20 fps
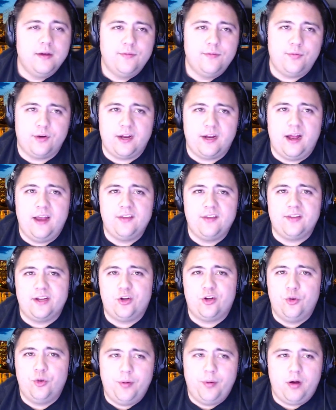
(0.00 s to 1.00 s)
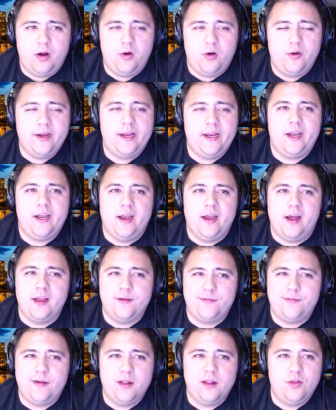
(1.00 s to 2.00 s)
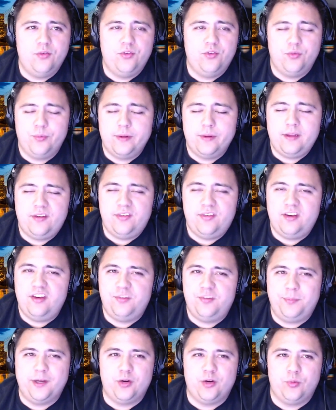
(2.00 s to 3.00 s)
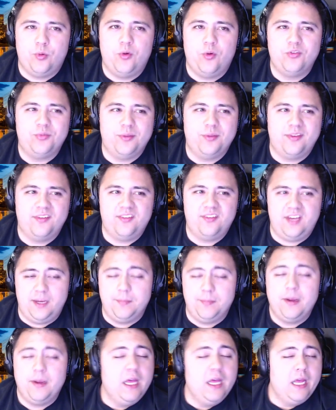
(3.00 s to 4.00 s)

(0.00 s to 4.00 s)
for guys like Kupari and Ayafalo to really seize bigger roles with this team.